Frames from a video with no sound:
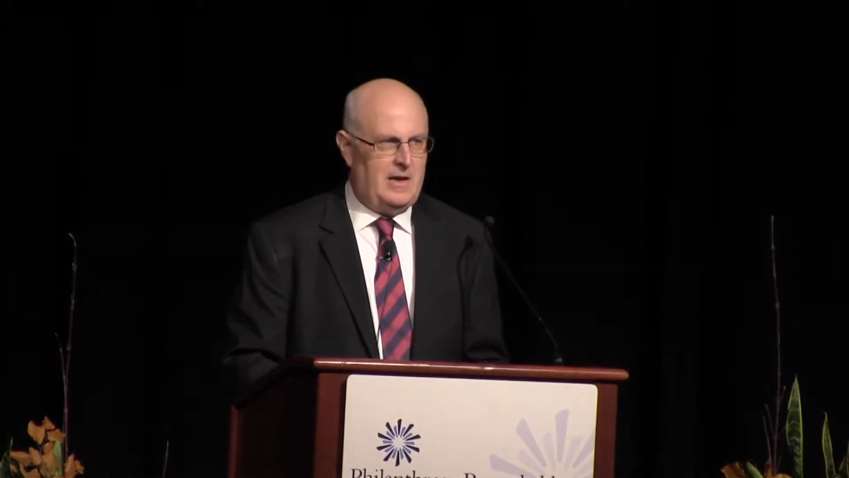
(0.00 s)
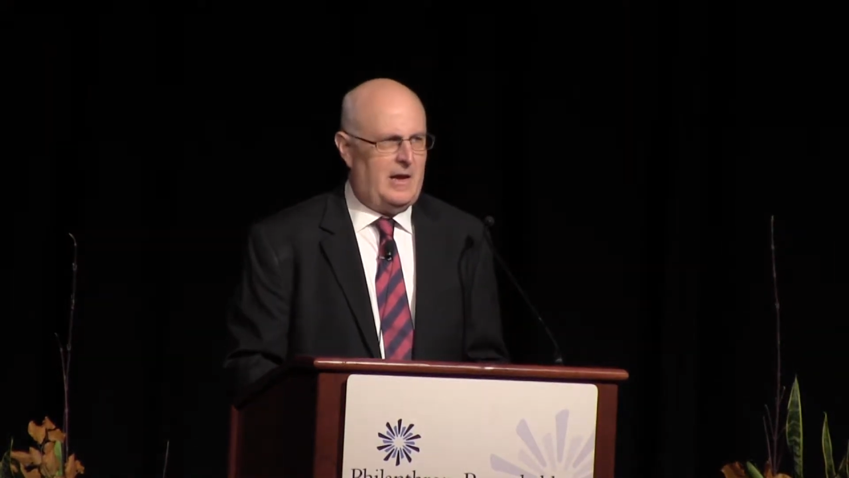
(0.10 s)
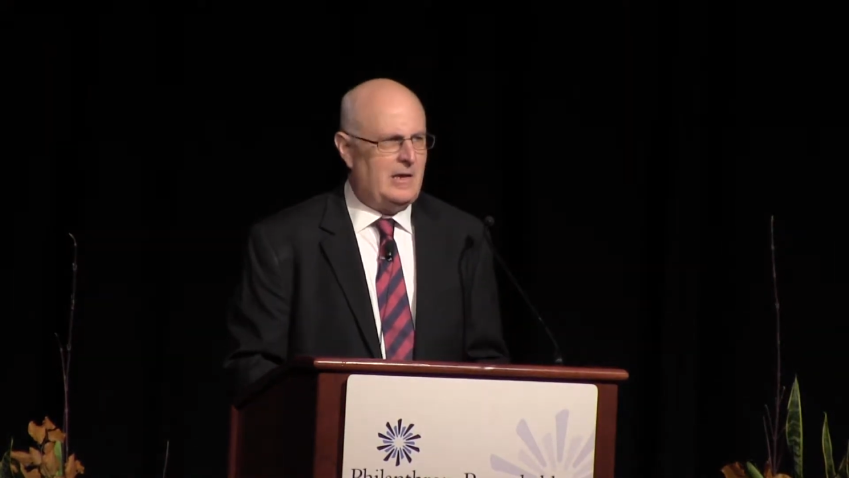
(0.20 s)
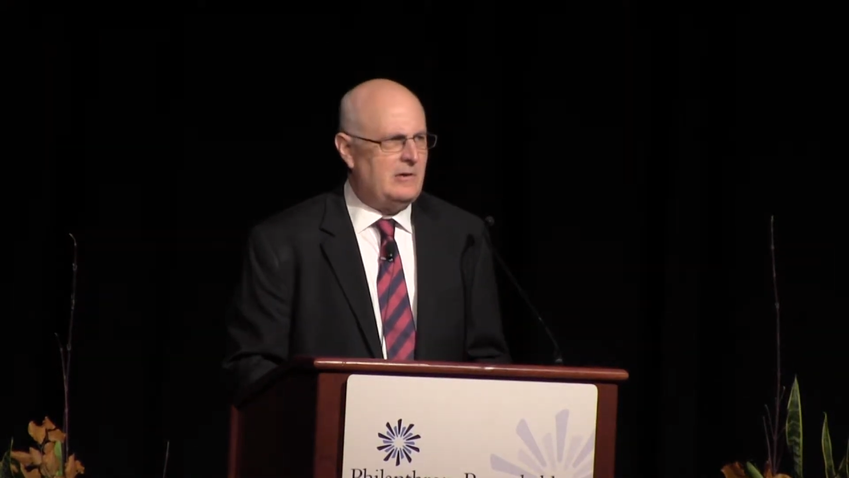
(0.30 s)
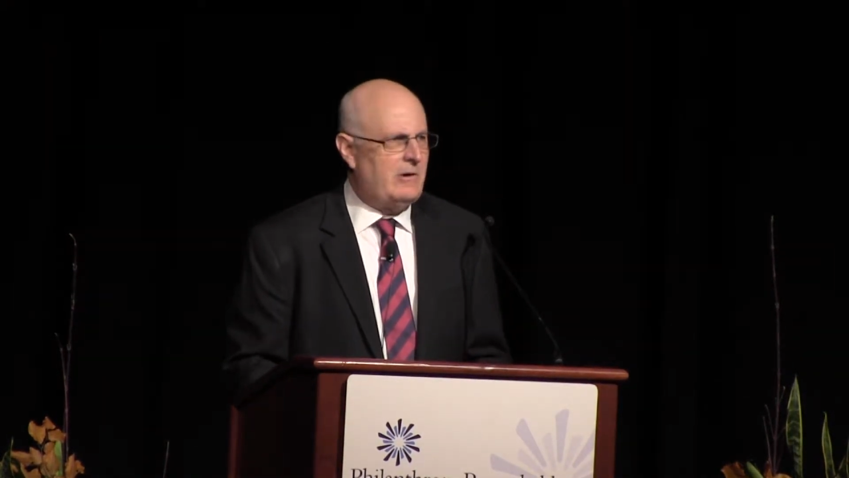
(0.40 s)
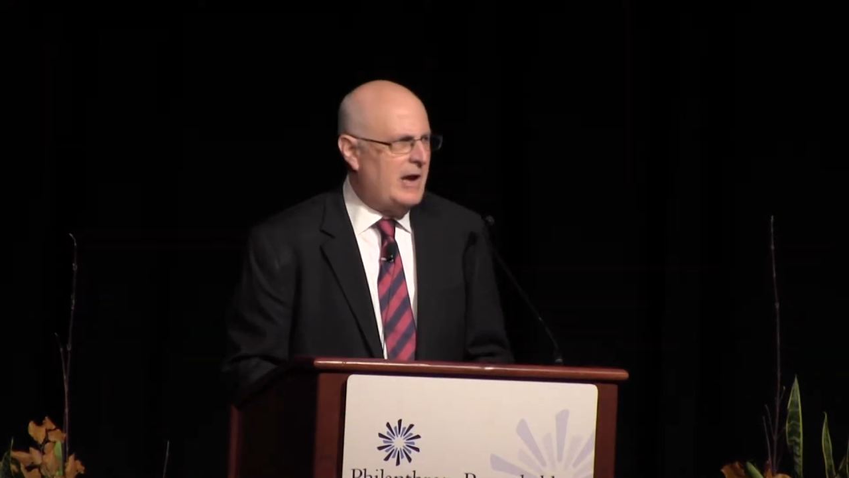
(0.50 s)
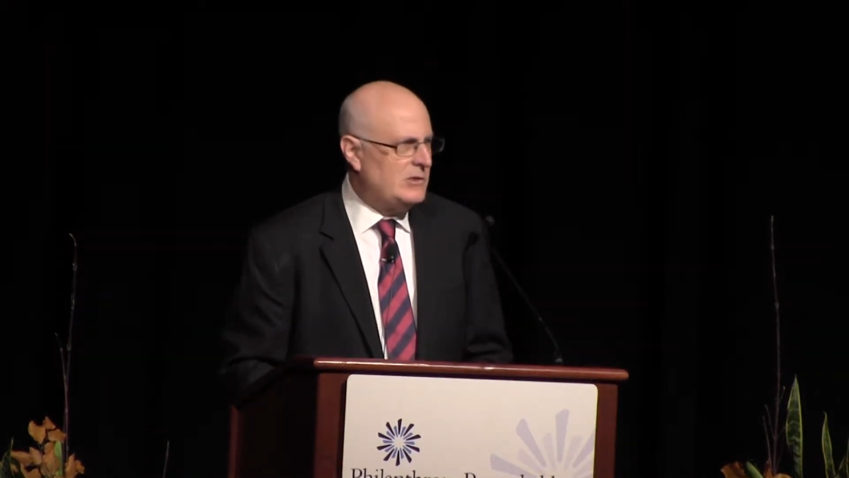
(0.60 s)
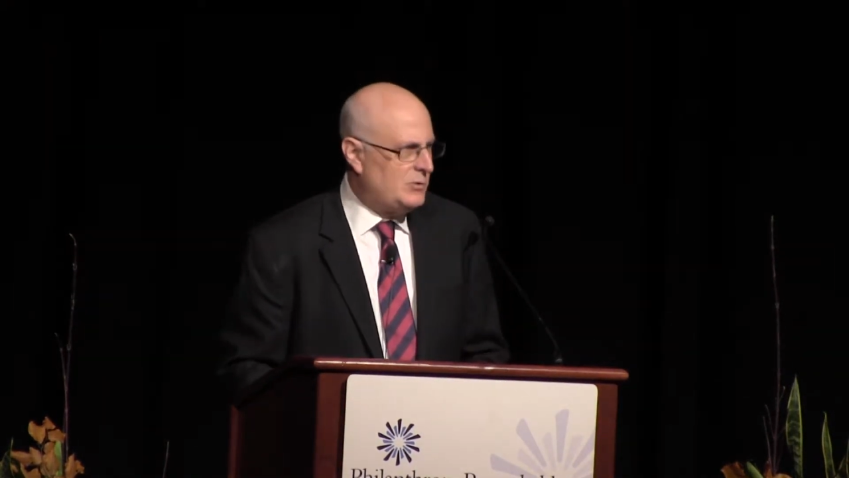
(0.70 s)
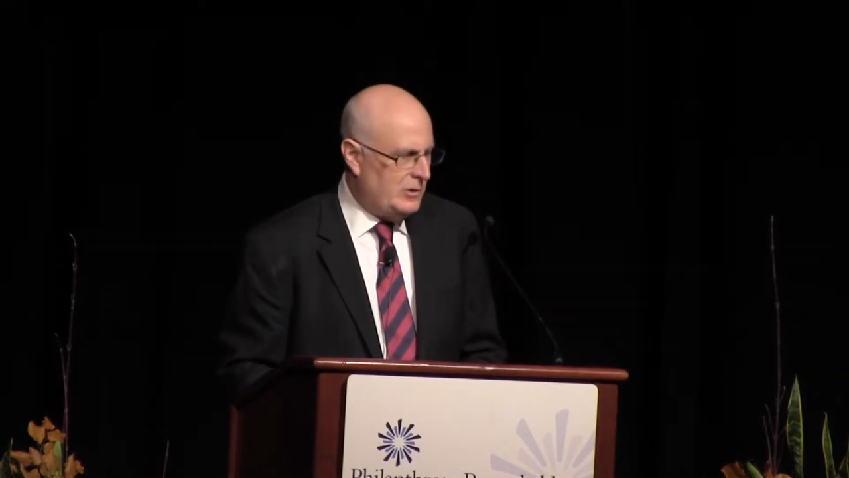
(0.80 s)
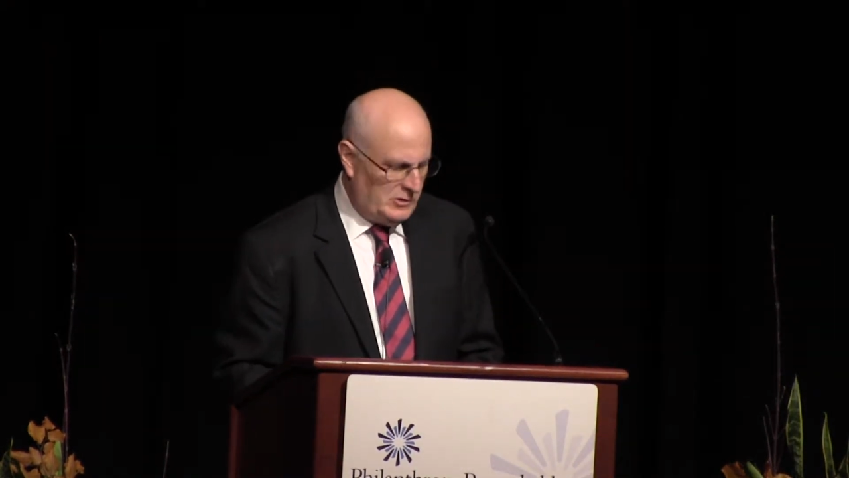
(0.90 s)
and
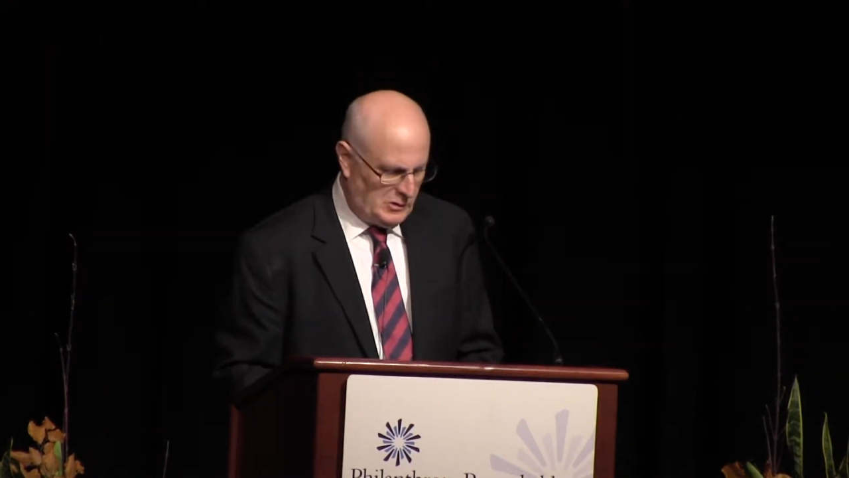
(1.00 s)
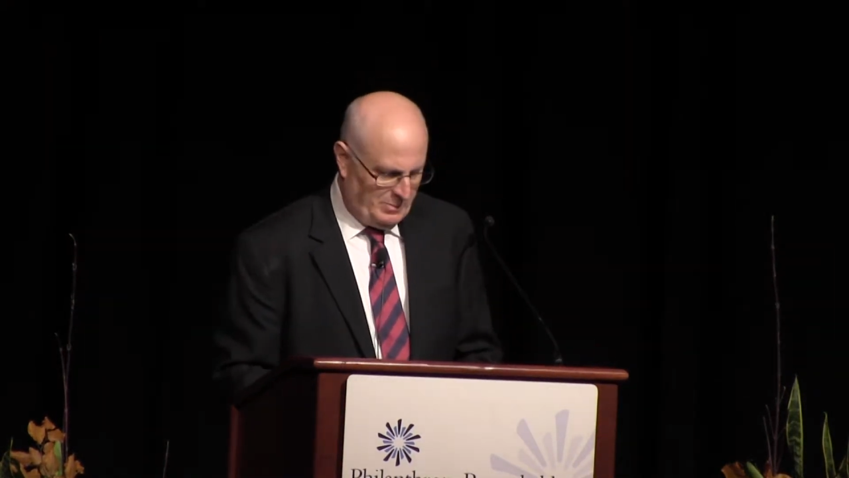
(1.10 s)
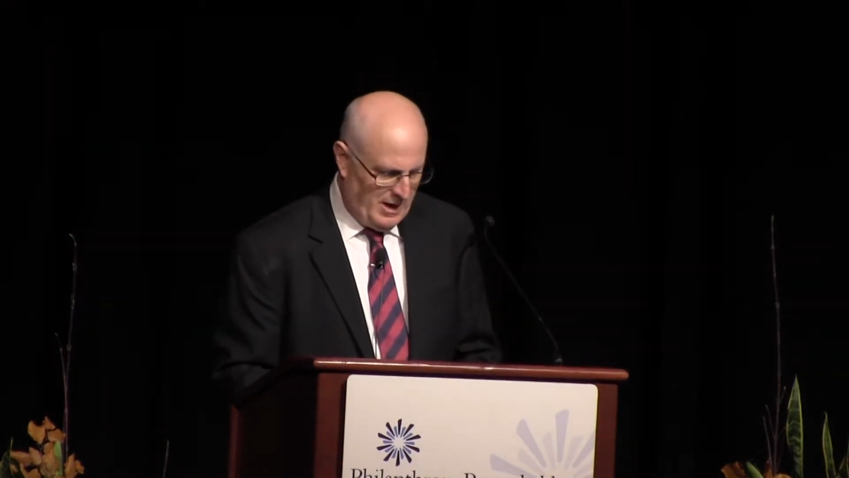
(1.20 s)
grassroots